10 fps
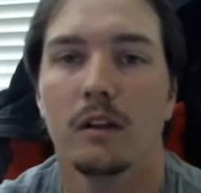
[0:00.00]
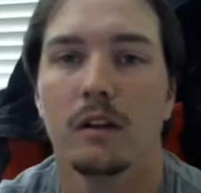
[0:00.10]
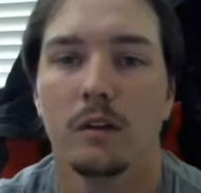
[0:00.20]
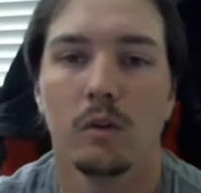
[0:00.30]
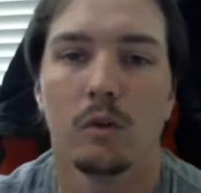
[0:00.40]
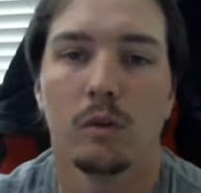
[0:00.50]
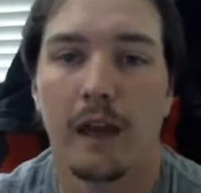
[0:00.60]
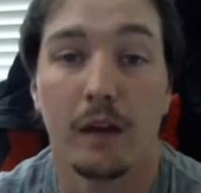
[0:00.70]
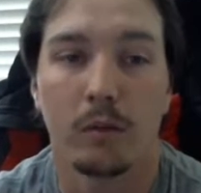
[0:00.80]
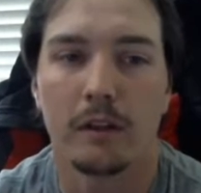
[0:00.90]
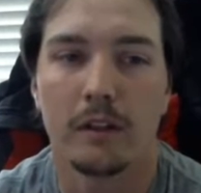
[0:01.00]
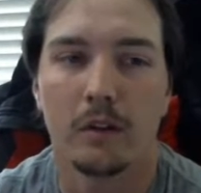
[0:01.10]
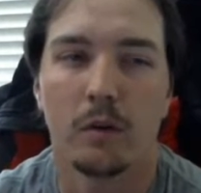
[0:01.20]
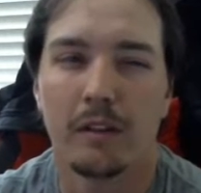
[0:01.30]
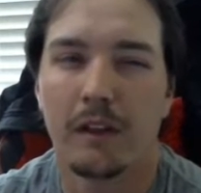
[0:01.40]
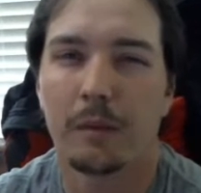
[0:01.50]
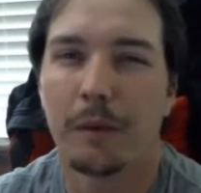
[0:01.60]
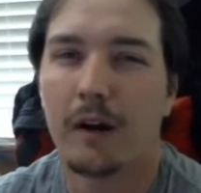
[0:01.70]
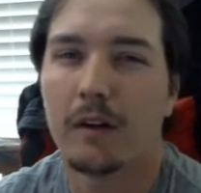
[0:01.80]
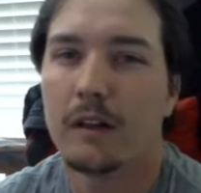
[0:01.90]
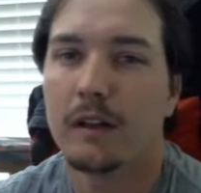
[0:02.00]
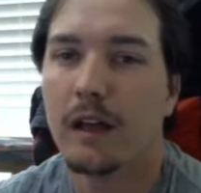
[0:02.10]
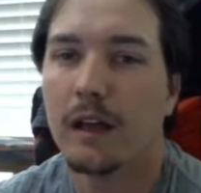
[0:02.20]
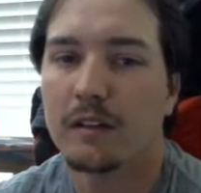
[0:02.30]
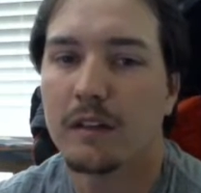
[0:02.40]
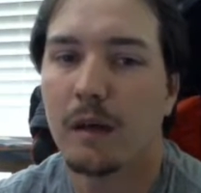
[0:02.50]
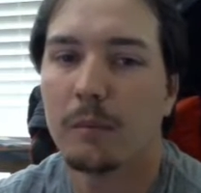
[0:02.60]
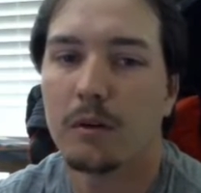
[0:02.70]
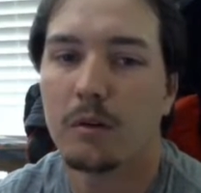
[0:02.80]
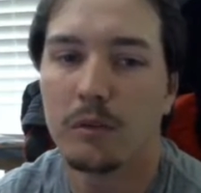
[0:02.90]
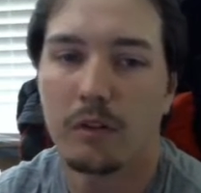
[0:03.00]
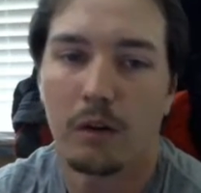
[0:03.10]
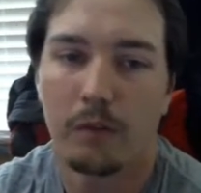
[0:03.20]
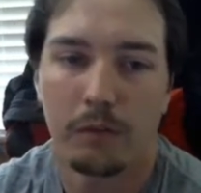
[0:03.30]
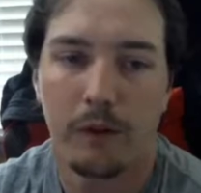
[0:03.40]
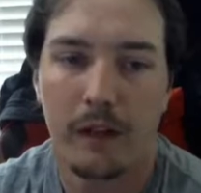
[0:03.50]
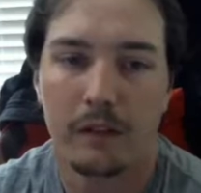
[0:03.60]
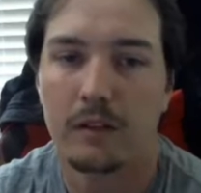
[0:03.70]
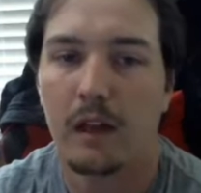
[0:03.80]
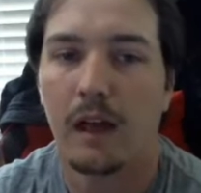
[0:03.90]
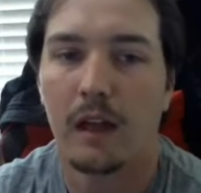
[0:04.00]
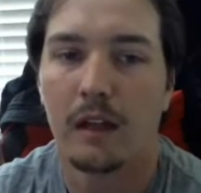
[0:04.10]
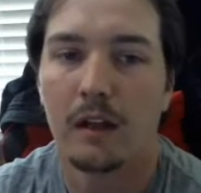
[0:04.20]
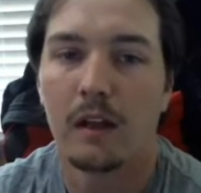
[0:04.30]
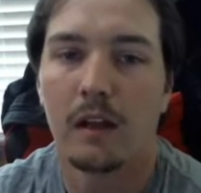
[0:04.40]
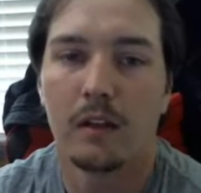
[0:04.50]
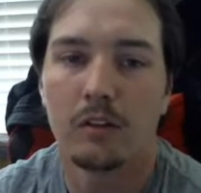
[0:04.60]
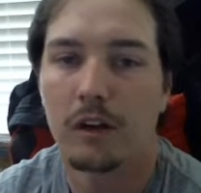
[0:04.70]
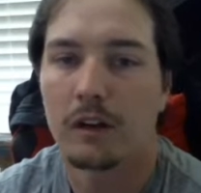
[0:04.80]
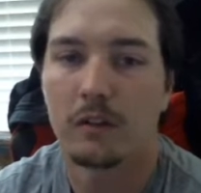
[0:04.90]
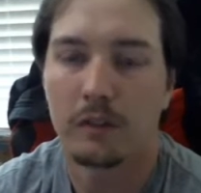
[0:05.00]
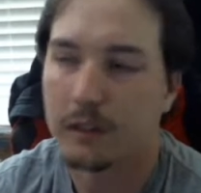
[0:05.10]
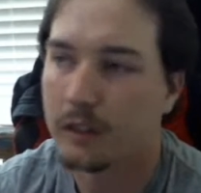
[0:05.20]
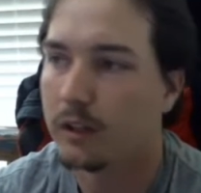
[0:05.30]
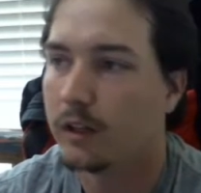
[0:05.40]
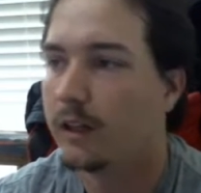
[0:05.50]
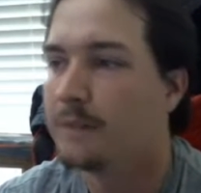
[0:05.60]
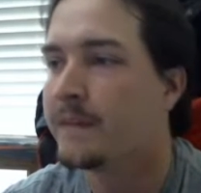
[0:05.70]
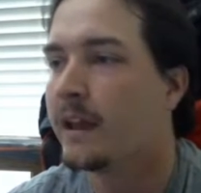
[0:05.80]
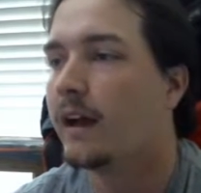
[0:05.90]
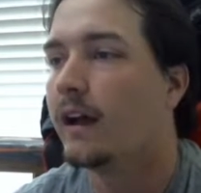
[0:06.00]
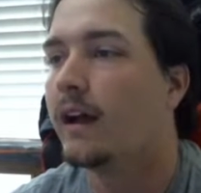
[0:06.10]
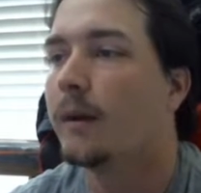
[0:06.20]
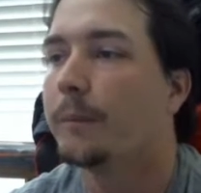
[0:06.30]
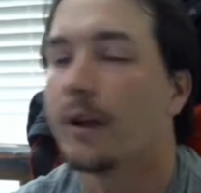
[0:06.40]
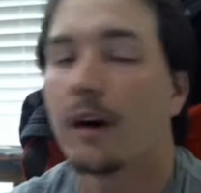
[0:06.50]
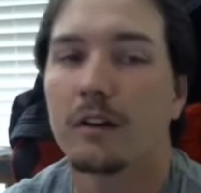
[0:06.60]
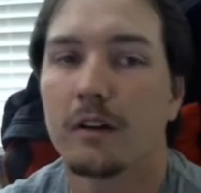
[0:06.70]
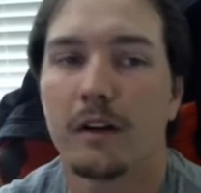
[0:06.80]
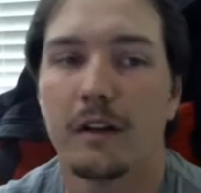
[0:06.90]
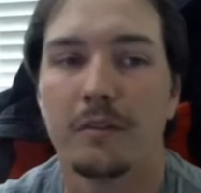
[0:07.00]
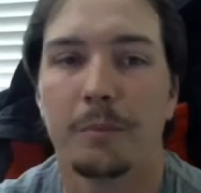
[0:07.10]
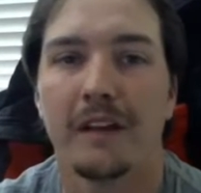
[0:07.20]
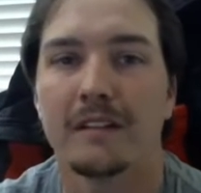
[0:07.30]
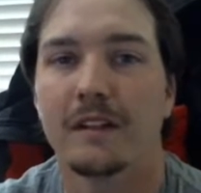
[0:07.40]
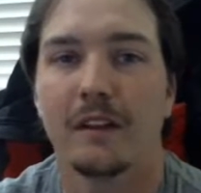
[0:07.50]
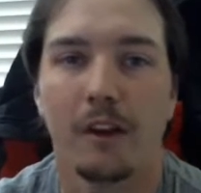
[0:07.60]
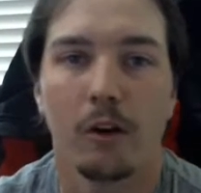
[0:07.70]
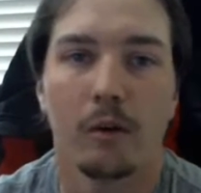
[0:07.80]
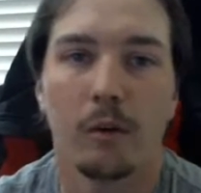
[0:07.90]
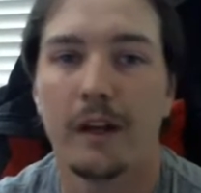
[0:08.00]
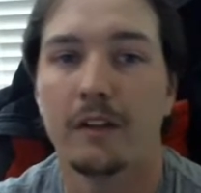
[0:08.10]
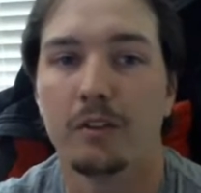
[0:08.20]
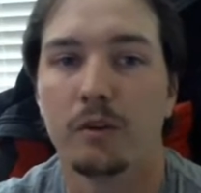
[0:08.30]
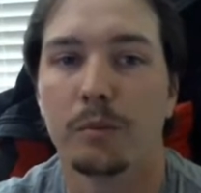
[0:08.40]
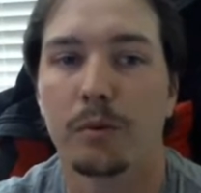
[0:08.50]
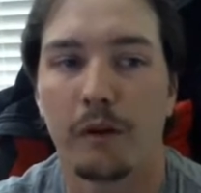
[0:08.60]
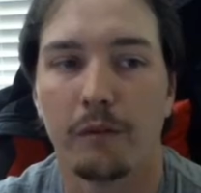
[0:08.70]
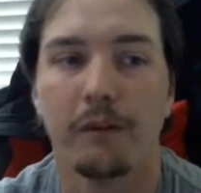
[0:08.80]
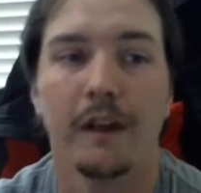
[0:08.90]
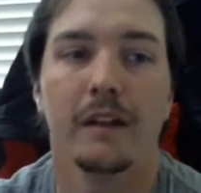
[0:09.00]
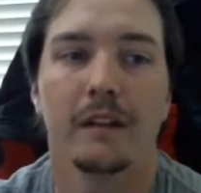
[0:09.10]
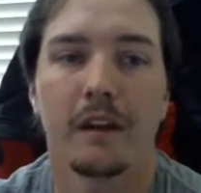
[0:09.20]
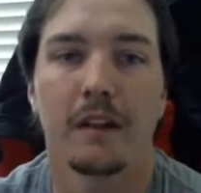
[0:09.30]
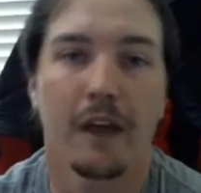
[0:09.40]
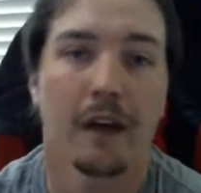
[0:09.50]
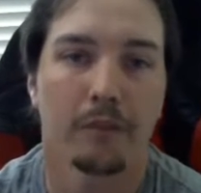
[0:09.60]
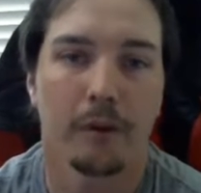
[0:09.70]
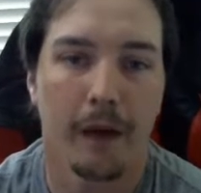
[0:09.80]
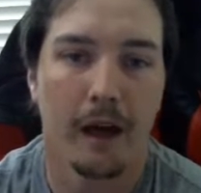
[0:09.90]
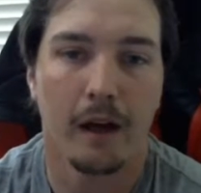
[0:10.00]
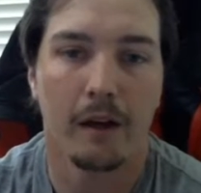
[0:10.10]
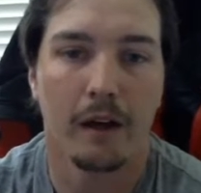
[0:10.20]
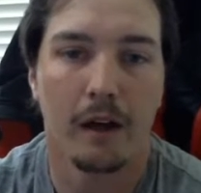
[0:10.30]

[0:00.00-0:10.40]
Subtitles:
you can't really do anything about it except resolve effects and check your security. Blocker is basically the only way to prevent that from happening.